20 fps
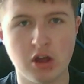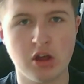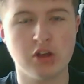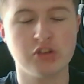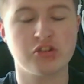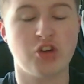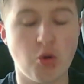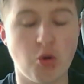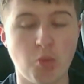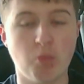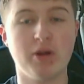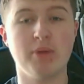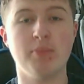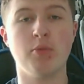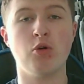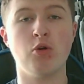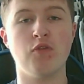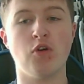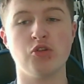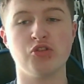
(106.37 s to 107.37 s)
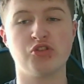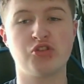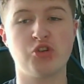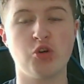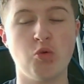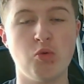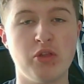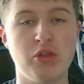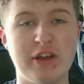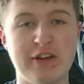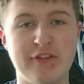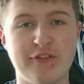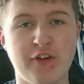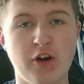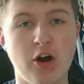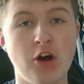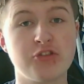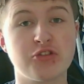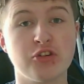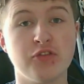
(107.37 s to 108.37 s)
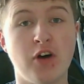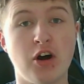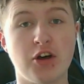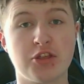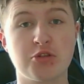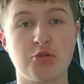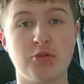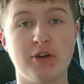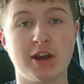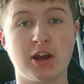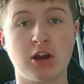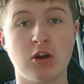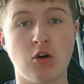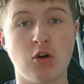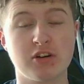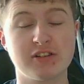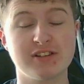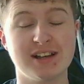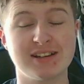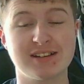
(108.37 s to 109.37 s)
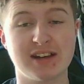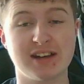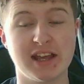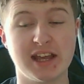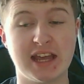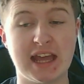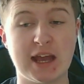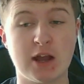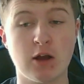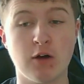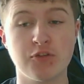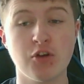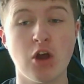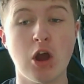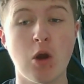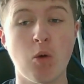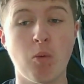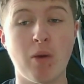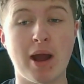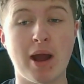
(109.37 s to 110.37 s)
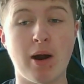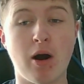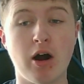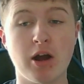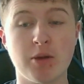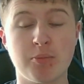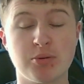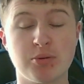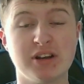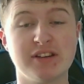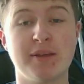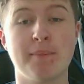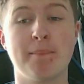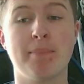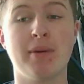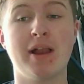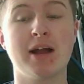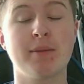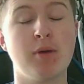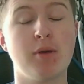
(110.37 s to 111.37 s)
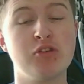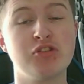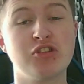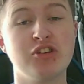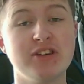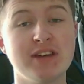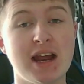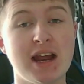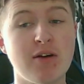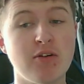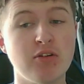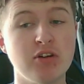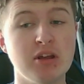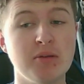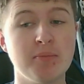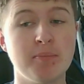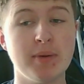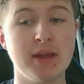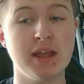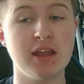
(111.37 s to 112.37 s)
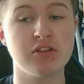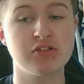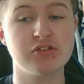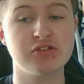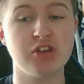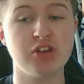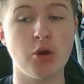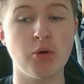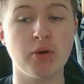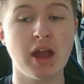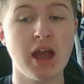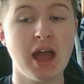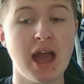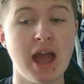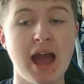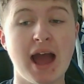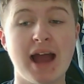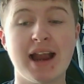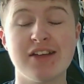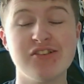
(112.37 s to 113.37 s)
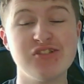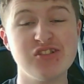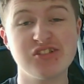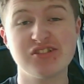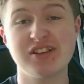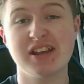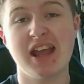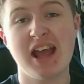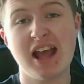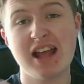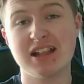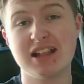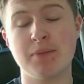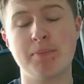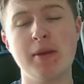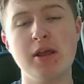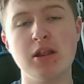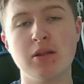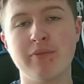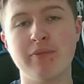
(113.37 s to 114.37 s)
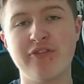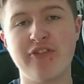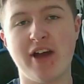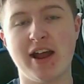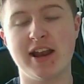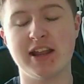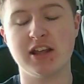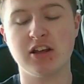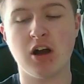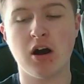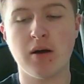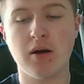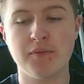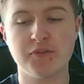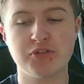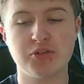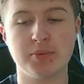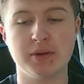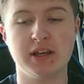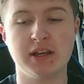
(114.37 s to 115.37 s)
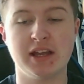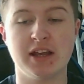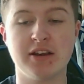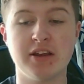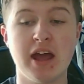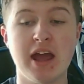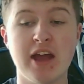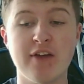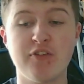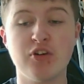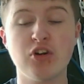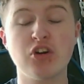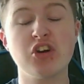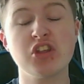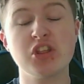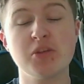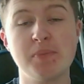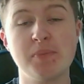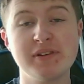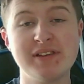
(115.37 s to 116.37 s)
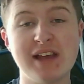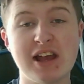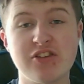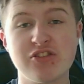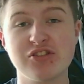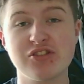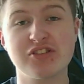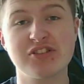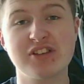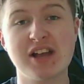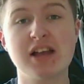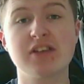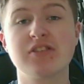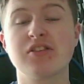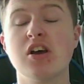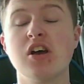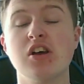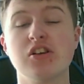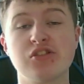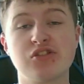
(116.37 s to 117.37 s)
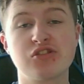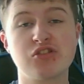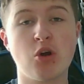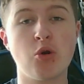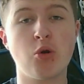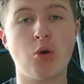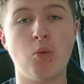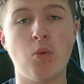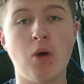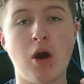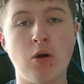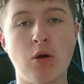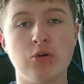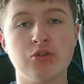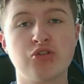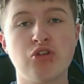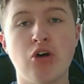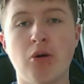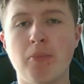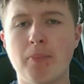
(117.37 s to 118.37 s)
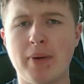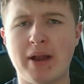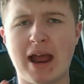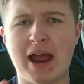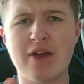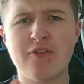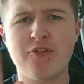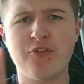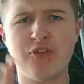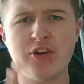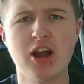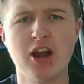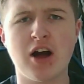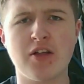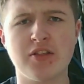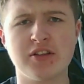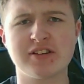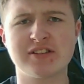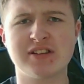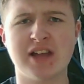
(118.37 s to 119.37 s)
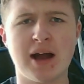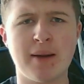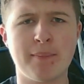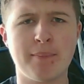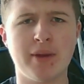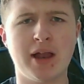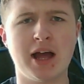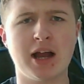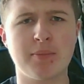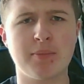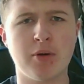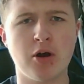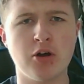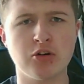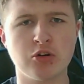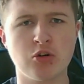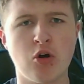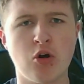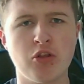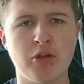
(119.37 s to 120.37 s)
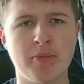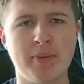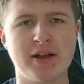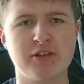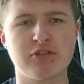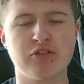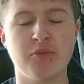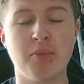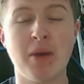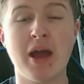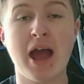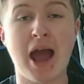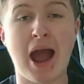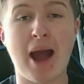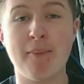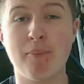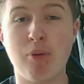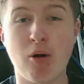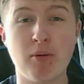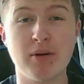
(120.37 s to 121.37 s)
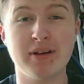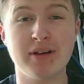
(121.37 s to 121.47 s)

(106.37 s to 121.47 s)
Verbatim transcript: So we move on to the first of our three o'clock Saturday kickoff, where I predicted Blackburn to narrowly beat Stoke as you can see, they beat them fairly comfortably in the end. If we look at the possession stats, Stoke were on top, but every other stat Blackburn got the better of them and probably